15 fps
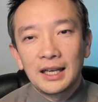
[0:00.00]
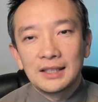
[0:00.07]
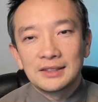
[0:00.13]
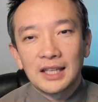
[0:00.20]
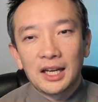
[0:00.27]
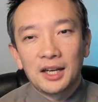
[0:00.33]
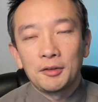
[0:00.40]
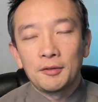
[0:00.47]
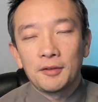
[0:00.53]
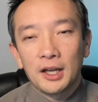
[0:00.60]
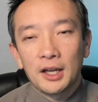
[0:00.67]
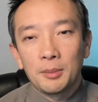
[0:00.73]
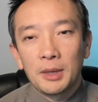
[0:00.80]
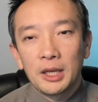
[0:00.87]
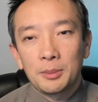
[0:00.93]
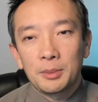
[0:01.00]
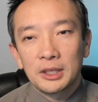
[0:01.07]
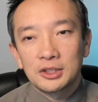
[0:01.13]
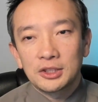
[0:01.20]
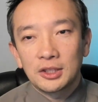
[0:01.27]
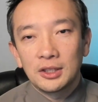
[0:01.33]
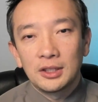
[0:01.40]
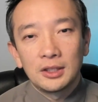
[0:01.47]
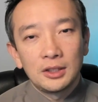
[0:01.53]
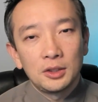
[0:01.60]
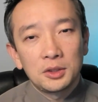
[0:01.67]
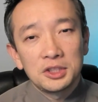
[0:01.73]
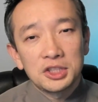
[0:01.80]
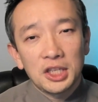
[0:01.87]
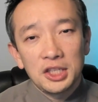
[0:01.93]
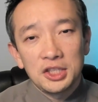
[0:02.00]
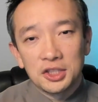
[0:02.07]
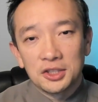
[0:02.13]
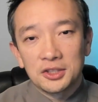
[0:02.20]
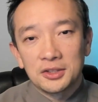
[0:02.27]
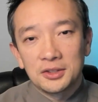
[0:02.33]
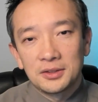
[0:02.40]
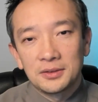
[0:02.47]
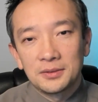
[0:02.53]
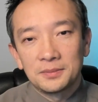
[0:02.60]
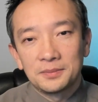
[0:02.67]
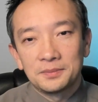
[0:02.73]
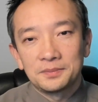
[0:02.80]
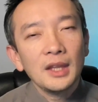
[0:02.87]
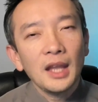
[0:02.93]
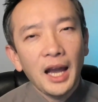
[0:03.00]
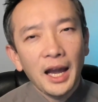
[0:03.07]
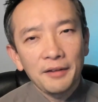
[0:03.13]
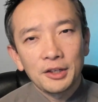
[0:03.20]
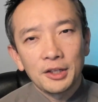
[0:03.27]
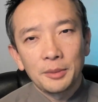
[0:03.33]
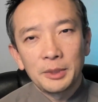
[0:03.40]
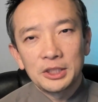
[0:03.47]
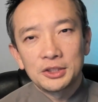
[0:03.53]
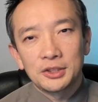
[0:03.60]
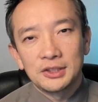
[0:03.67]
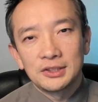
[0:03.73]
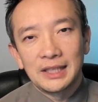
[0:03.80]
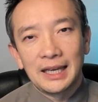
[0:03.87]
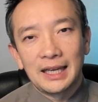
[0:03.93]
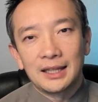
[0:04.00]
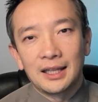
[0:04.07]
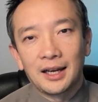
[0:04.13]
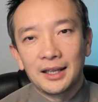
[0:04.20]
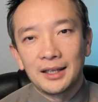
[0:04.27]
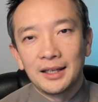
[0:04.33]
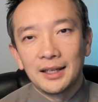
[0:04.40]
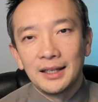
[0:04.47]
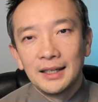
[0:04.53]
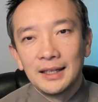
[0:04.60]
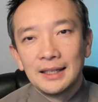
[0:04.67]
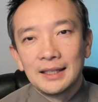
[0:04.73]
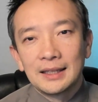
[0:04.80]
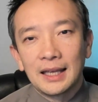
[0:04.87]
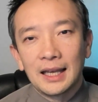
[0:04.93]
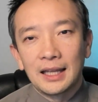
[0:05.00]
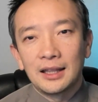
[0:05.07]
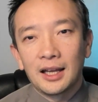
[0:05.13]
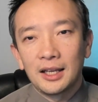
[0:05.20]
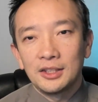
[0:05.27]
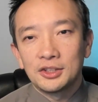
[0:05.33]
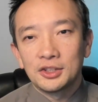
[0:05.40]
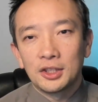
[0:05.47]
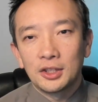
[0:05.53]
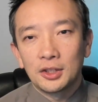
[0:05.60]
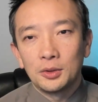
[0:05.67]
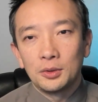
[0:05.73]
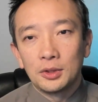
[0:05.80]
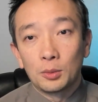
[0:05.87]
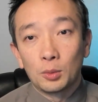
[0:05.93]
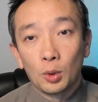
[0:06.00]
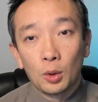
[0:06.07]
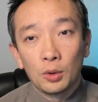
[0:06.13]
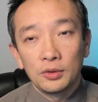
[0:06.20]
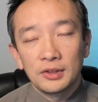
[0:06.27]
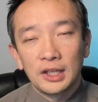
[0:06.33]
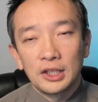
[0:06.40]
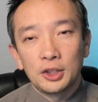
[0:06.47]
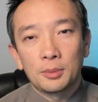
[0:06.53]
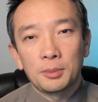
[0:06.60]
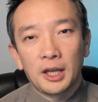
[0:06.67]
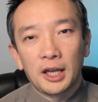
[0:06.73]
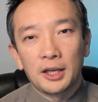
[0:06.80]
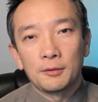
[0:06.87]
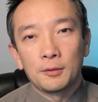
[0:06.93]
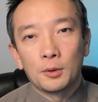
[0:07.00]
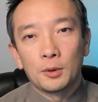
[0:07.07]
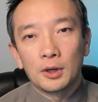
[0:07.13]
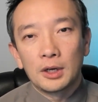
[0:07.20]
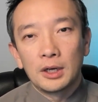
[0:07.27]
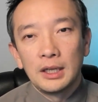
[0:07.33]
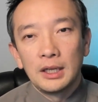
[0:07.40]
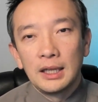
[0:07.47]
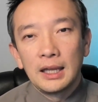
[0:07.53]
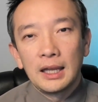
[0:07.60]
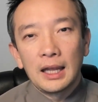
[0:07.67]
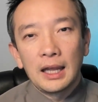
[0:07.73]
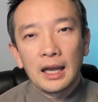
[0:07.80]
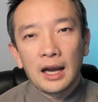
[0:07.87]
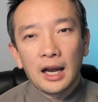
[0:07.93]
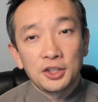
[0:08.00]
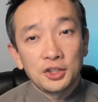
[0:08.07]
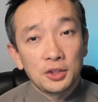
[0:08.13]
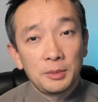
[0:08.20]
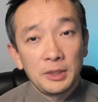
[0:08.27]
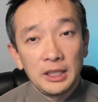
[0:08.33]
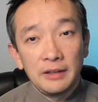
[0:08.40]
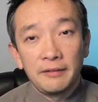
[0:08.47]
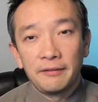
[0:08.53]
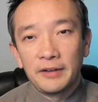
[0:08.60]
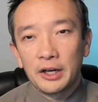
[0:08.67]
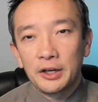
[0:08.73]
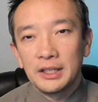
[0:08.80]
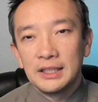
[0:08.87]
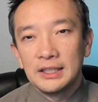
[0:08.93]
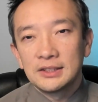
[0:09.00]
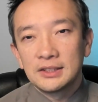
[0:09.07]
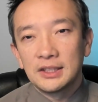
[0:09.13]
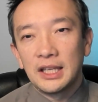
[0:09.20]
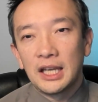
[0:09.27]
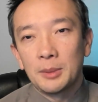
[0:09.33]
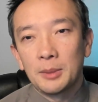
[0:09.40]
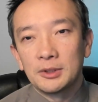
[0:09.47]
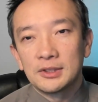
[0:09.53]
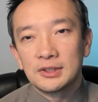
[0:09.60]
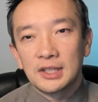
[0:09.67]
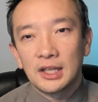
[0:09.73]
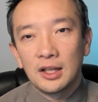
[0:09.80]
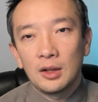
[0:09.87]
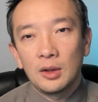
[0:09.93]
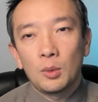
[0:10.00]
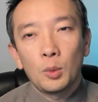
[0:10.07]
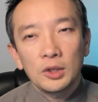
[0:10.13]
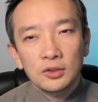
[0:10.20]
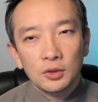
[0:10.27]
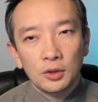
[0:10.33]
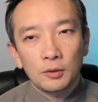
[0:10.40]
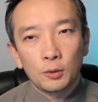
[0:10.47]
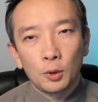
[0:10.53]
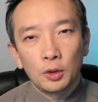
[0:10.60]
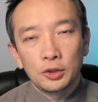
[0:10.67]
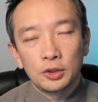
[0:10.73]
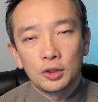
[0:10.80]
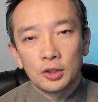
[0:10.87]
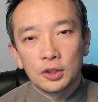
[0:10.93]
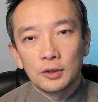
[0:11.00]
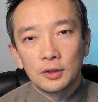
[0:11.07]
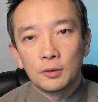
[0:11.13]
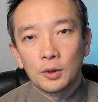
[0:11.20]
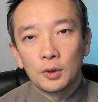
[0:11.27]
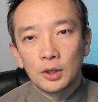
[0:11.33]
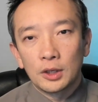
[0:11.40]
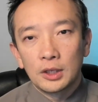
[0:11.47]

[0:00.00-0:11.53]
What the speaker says: is that if you find a better picture, you can change it. After the picture is the headline. The headline should include the roles that you're applying for. I should be very easily able to tell what sort of role you're looking for.